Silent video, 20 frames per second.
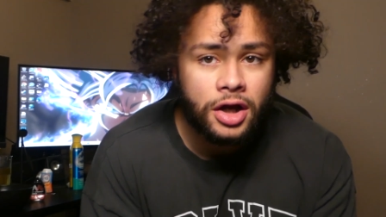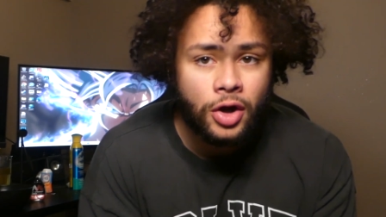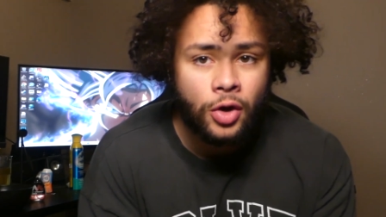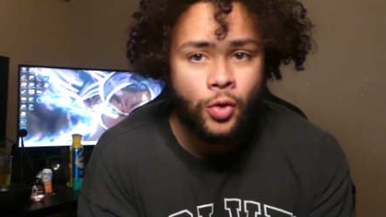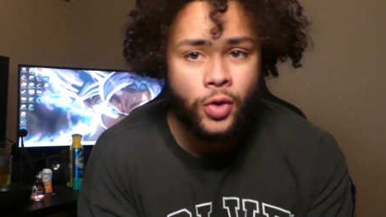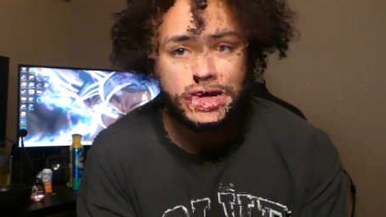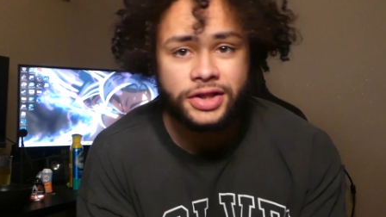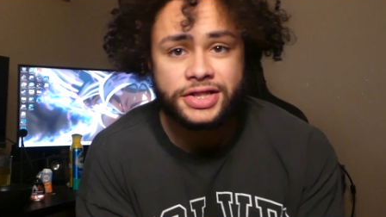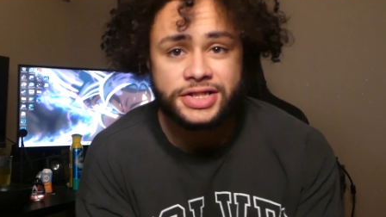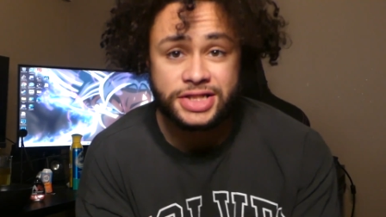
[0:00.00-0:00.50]

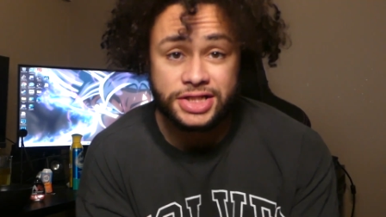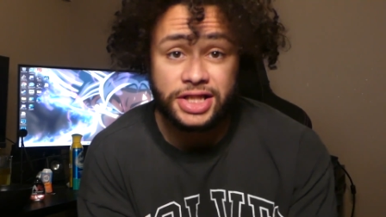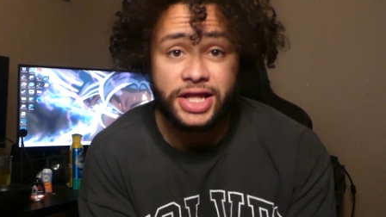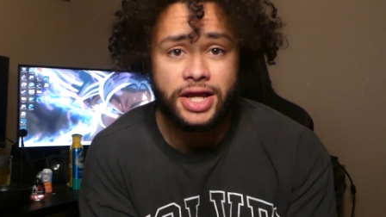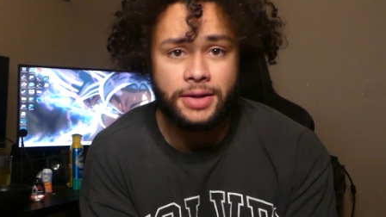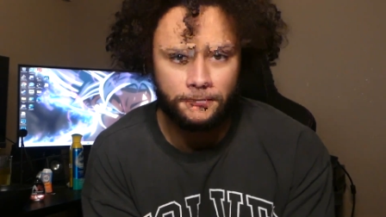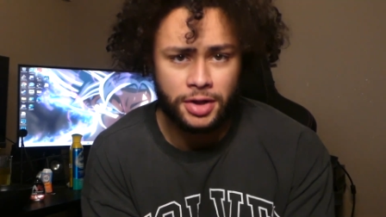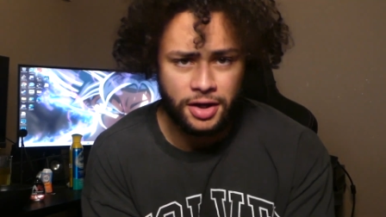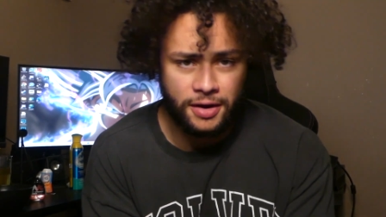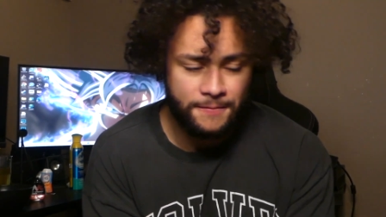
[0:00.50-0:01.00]
Quick
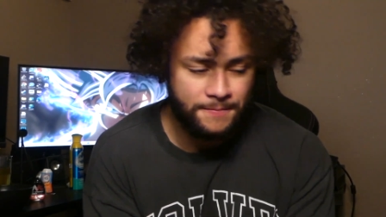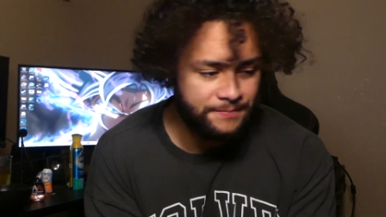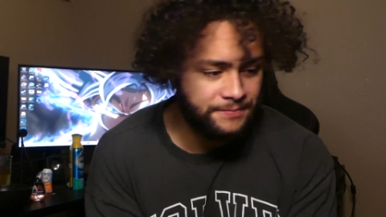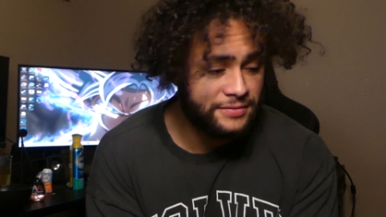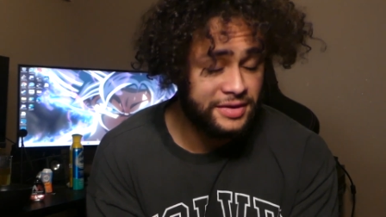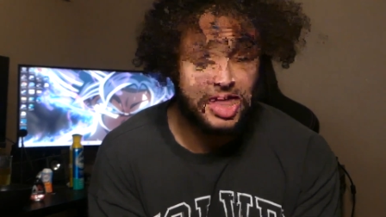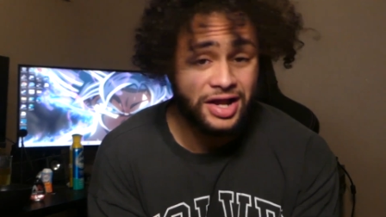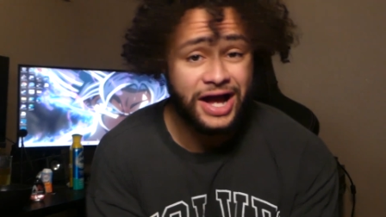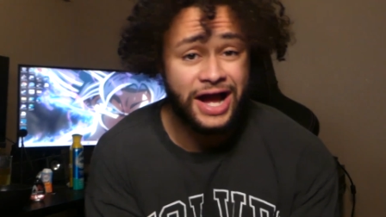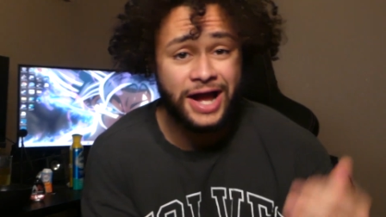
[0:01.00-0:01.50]
disclaimer,
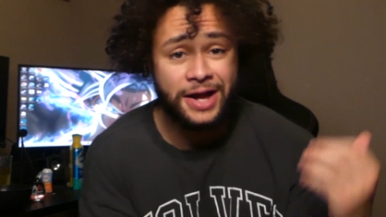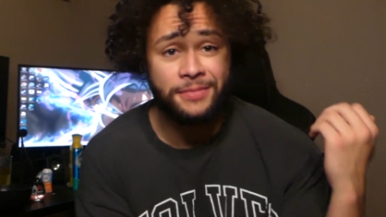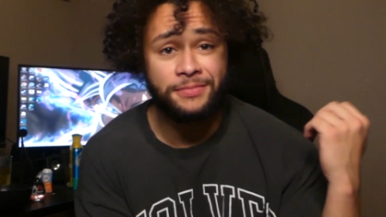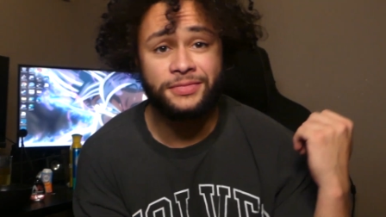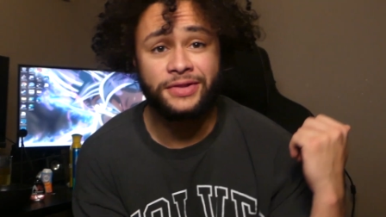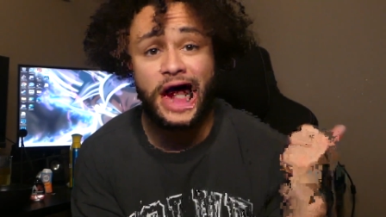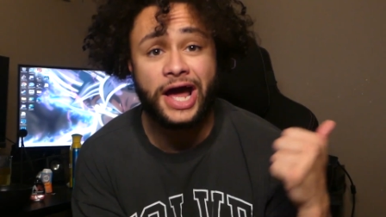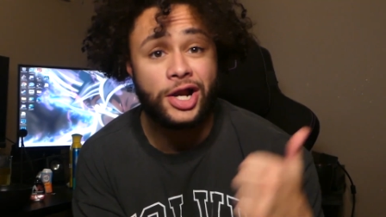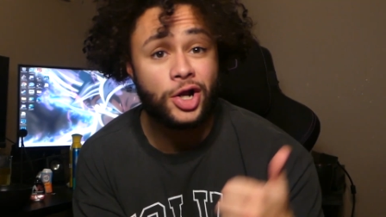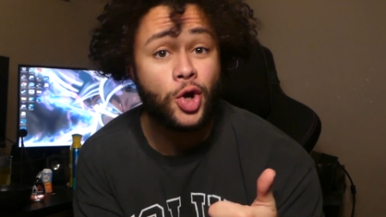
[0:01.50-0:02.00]
I
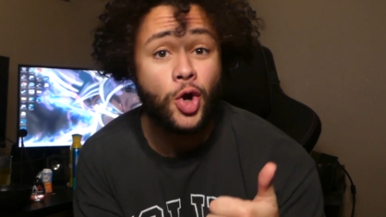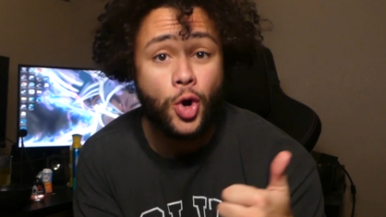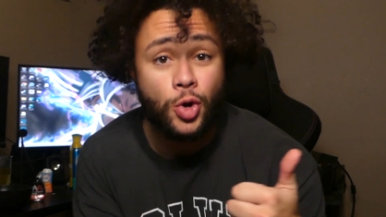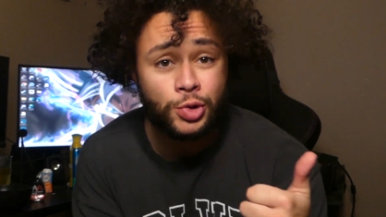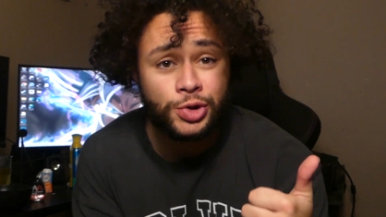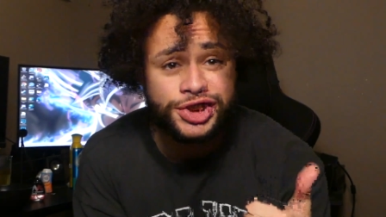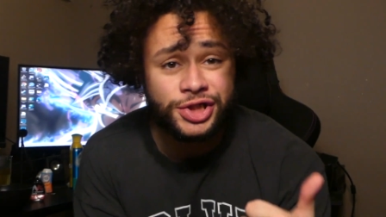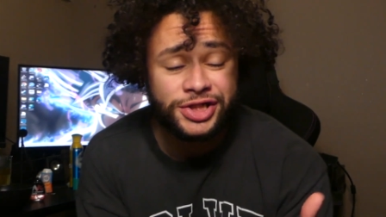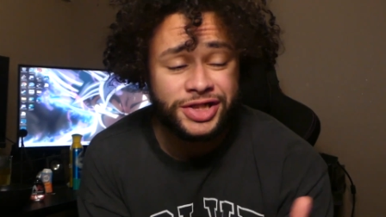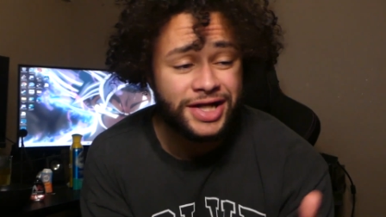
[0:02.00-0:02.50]
am not a
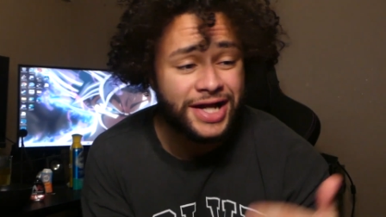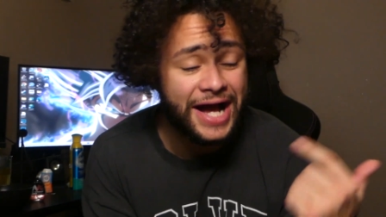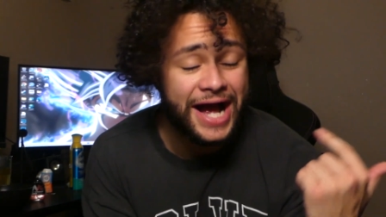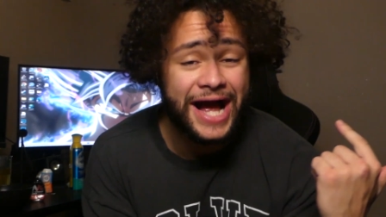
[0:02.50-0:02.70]
coach,